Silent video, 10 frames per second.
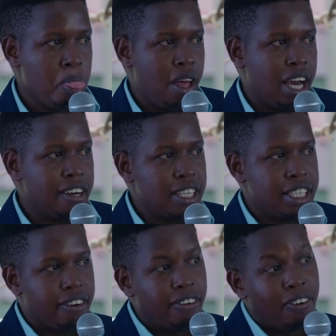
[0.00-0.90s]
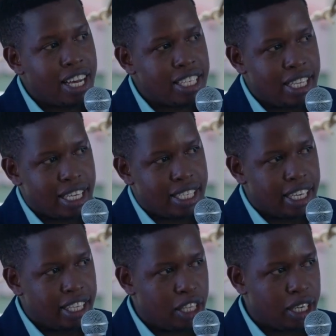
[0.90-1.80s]
and you'll see once they're setting
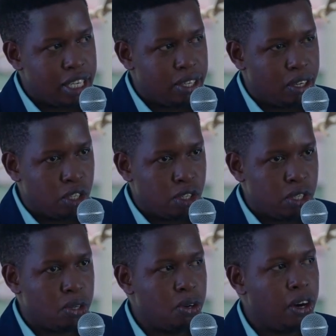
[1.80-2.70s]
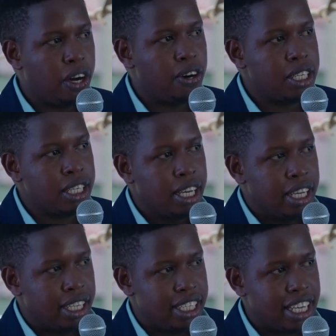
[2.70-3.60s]
the threshold, because it's too hot,
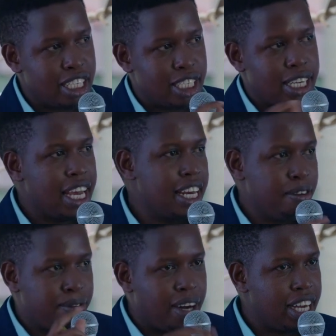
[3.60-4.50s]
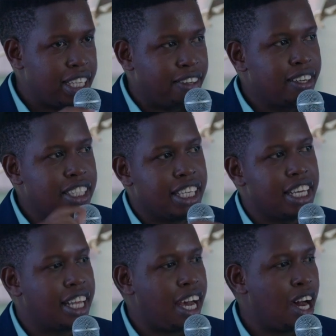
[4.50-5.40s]
there's a tiny fan that you'll see in
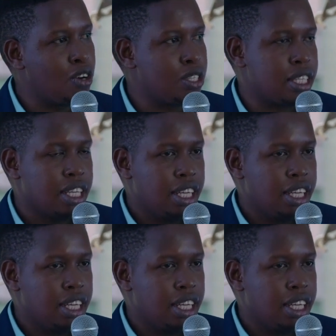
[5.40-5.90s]
the house